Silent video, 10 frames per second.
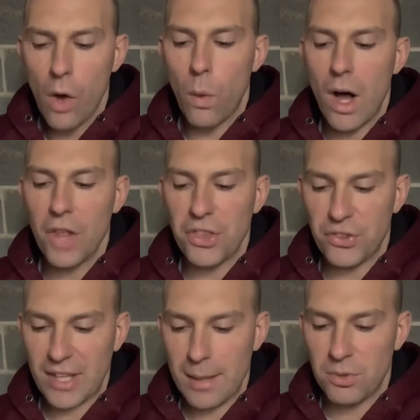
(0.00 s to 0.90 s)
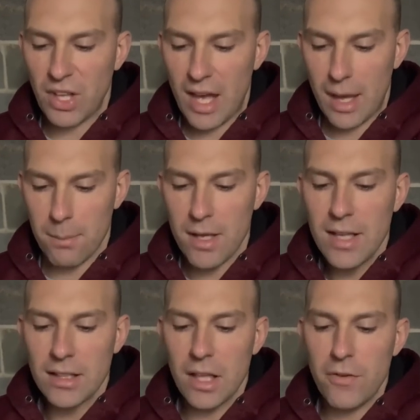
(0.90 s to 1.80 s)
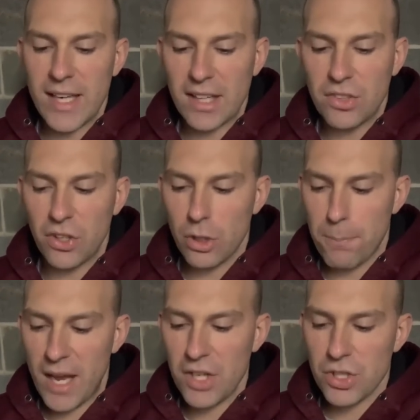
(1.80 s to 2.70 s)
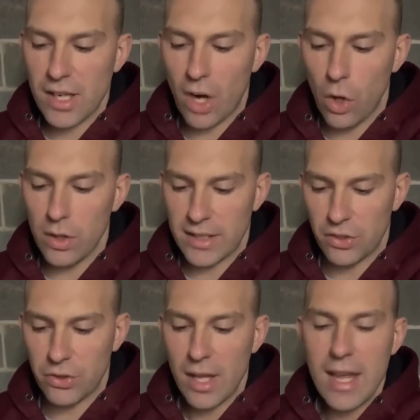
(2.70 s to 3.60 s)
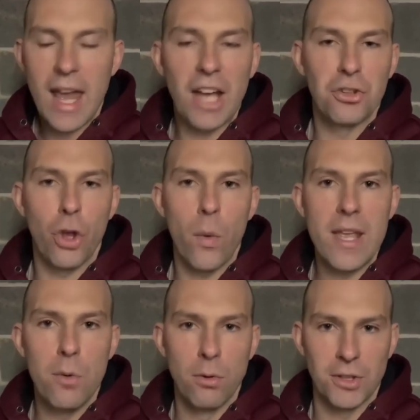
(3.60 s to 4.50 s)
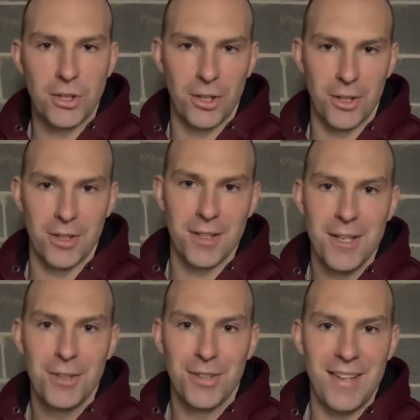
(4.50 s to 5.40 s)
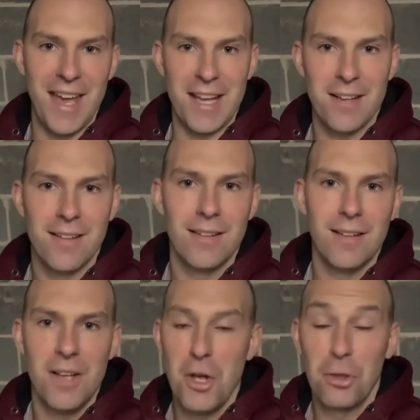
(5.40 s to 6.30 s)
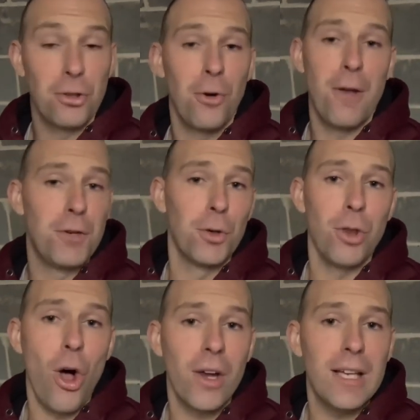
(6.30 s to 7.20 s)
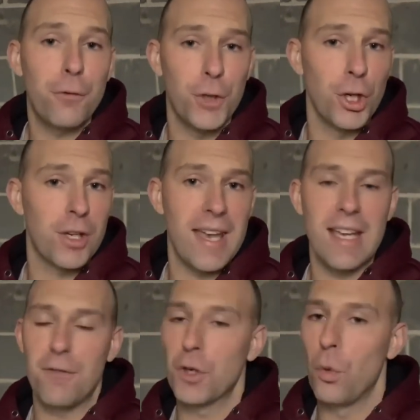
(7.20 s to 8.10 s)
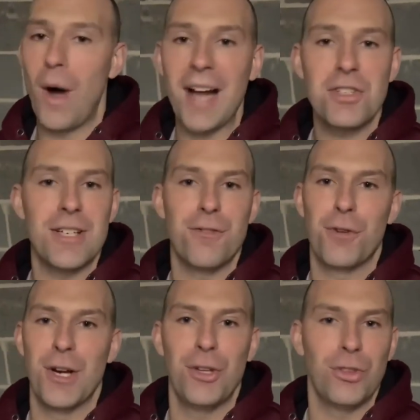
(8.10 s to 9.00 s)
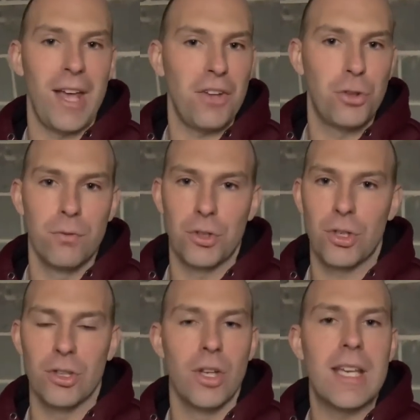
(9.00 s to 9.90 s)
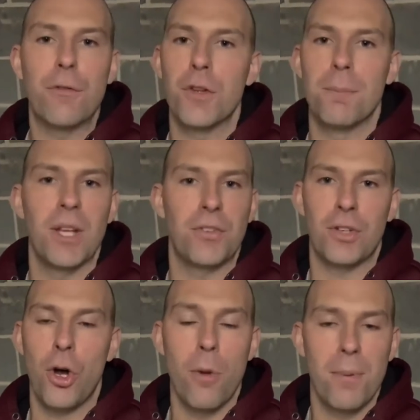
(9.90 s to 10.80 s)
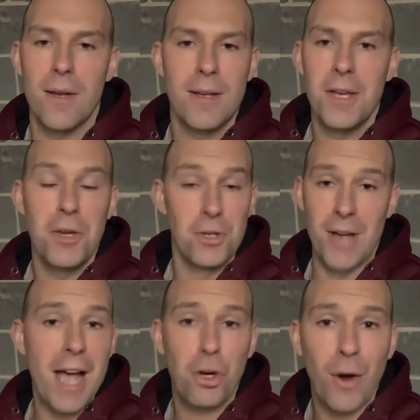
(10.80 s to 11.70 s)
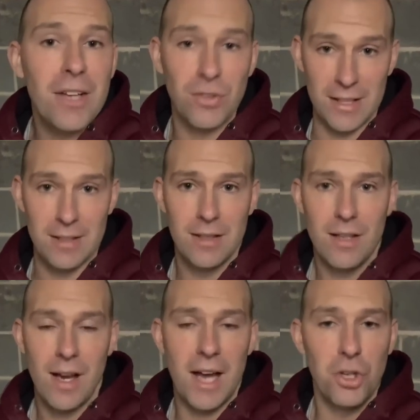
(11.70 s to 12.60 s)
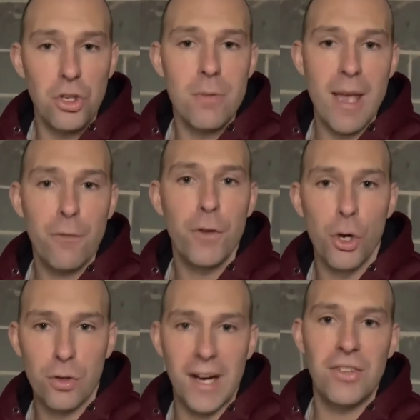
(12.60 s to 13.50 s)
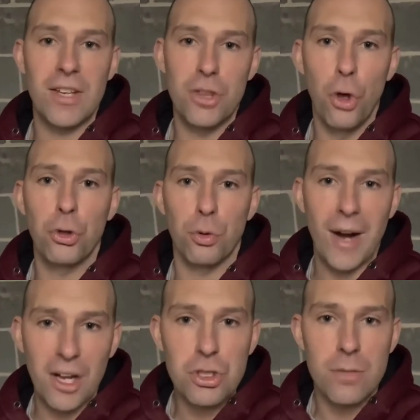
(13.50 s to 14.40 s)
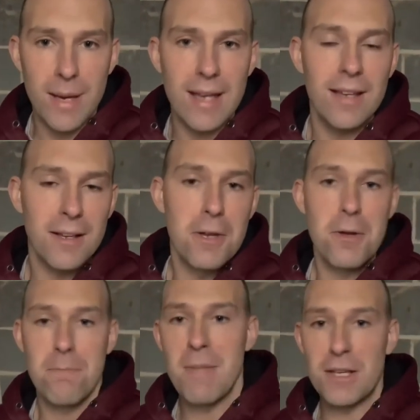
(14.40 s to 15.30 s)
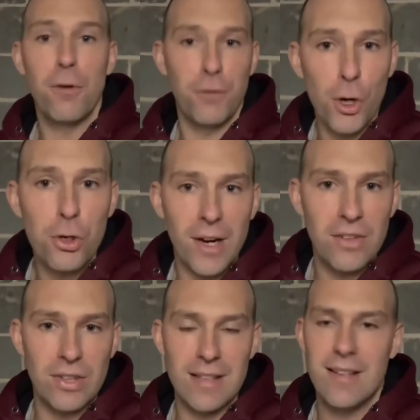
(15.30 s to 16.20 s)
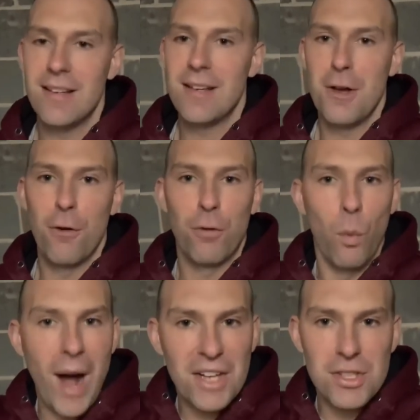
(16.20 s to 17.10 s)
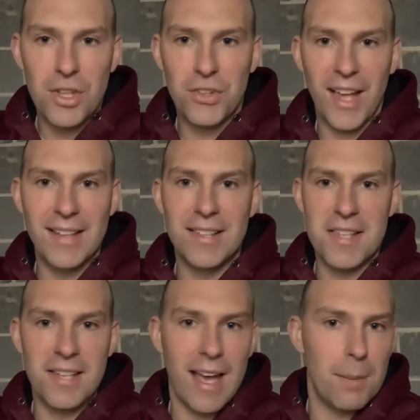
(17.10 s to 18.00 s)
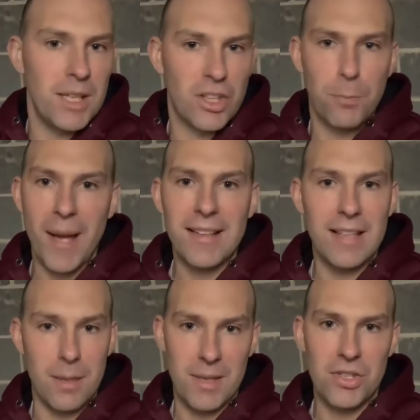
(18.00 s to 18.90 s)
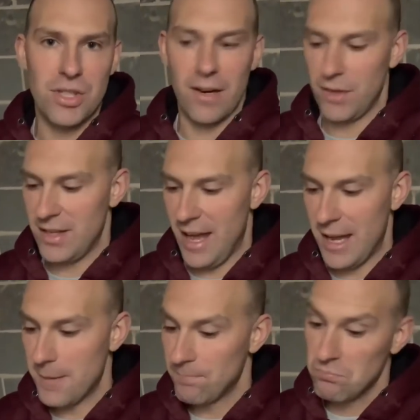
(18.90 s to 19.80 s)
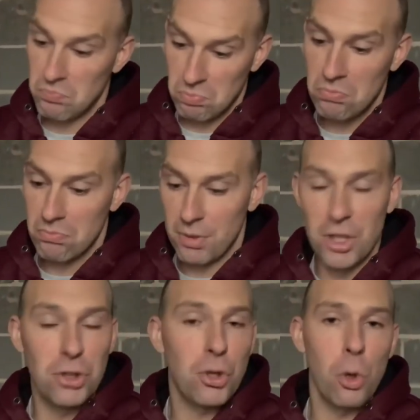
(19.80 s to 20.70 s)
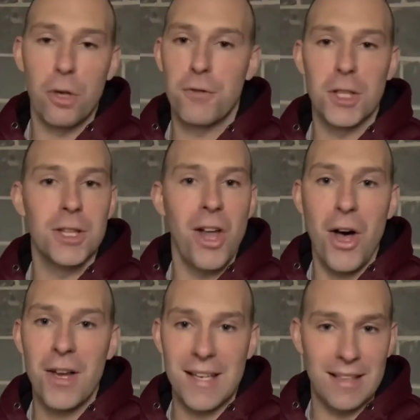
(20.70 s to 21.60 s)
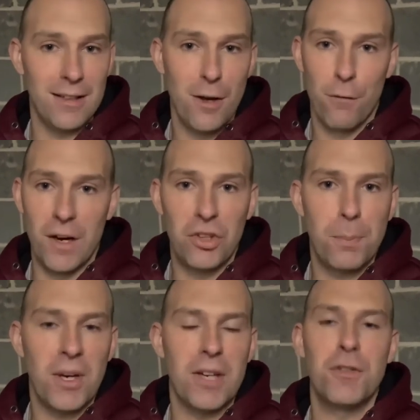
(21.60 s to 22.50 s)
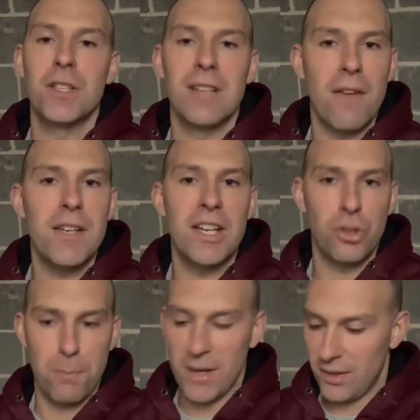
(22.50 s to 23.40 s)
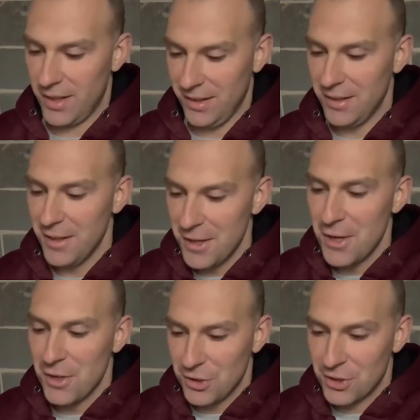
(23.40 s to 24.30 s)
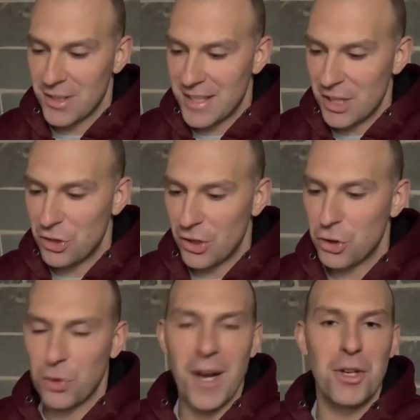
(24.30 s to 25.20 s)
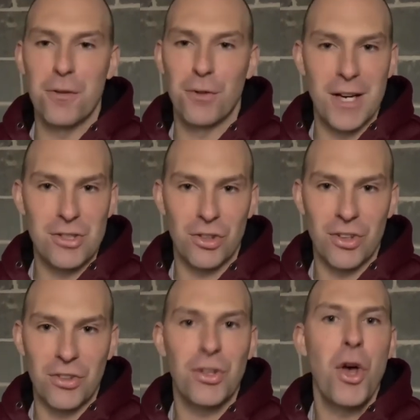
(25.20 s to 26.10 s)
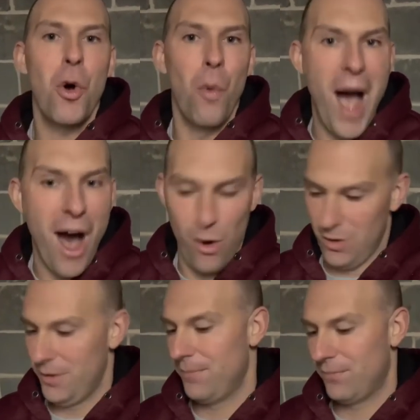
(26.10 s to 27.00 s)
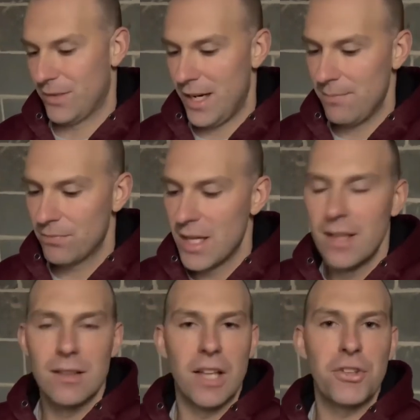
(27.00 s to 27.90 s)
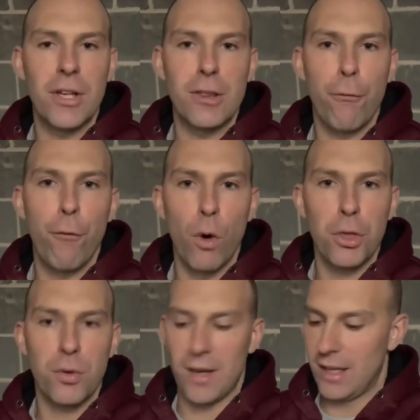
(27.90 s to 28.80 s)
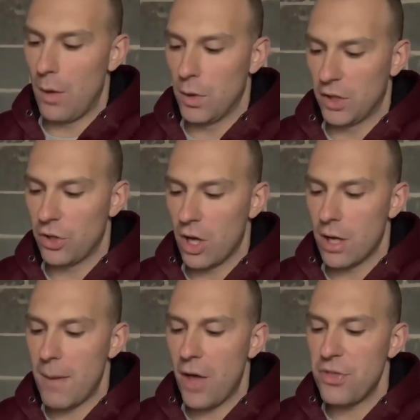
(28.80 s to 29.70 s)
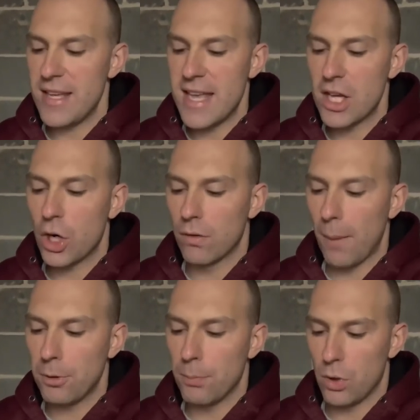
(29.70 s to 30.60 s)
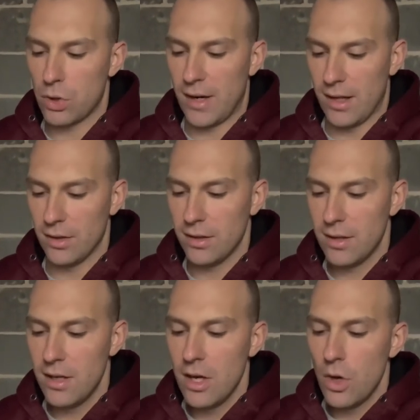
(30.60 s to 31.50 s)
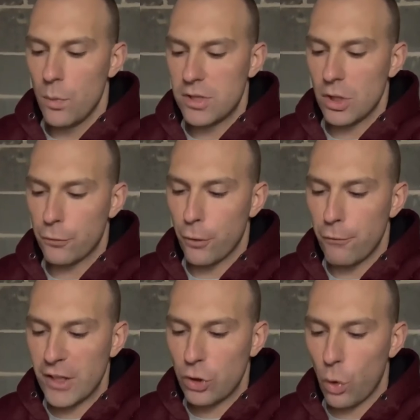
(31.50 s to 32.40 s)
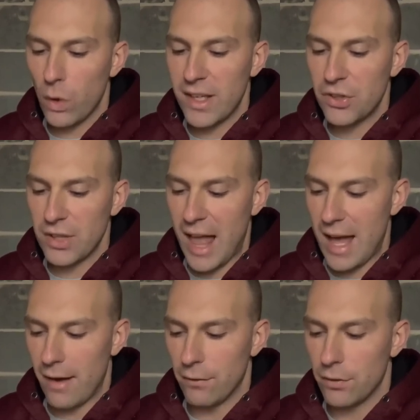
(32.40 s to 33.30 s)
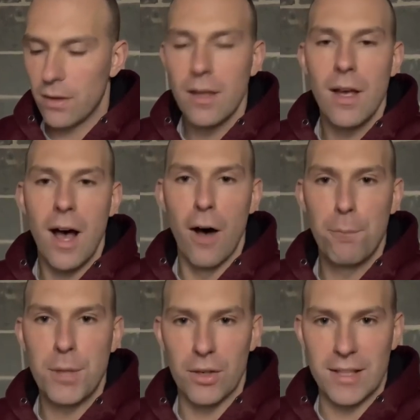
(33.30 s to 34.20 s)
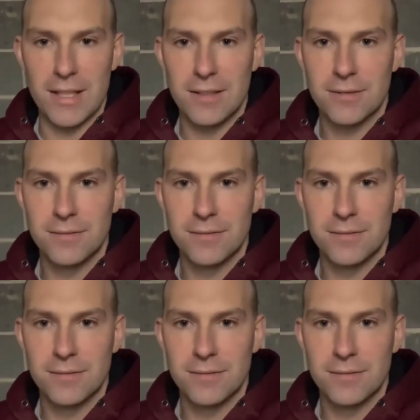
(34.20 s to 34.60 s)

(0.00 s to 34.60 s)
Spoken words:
while at the same time live in anticipation and holiness as though he will return today. So if you're longing for your king, if you're watching for that soon return, looking for the blessed hope, you're not crazy. I know you may feel crazy and those around you may make you feel crazy for watching the signs of the time and expecting him each and every day. But you're told if you're longing for his appearing, if you're loving his appearing, you're going to get this crown of righteousness. Wow. All right. Let's look at the fourth crown I want to talk about, the incorruptible crown, which is for victorious lives of purity.